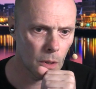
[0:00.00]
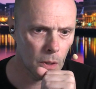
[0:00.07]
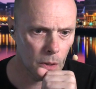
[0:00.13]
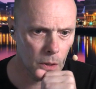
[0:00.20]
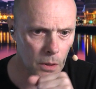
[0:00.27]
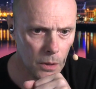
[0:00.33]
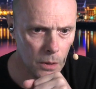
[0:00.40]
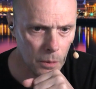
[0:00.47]

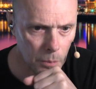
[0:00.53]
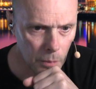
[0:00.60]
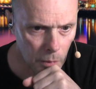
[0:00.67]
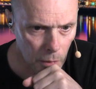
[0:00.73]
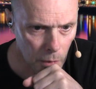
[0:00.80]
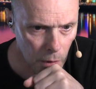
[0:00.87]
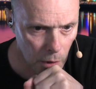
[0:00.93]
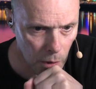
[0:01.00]

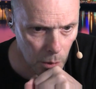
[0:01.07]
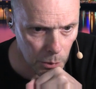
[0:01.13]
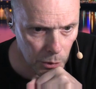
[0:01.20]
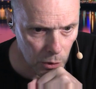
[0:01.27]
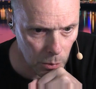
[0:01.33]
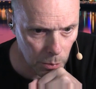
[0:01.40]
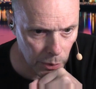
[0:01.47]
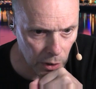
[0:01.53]
how
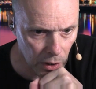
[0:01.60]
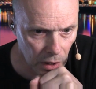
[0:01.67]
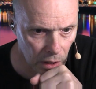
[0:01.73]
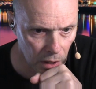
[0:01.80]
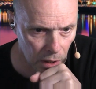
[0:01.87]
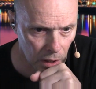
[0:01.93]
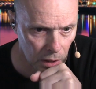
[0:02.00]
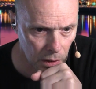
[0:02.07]
to bring
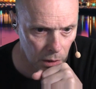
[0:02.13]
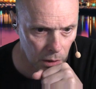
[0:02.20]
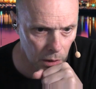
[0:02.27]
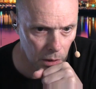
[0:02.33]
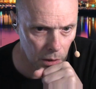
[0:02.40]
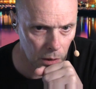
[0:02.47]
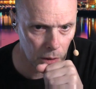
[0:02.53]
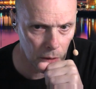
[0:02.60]
in
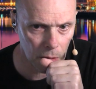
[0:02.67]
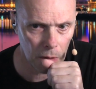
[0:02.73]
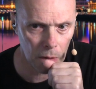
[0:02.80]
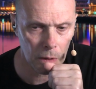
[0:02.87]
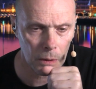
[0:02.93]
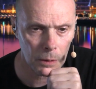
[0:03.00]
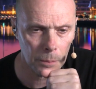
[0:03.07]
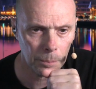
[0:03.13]

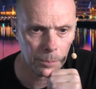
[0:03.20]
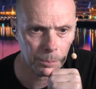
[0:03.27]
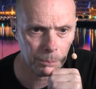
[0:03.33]
a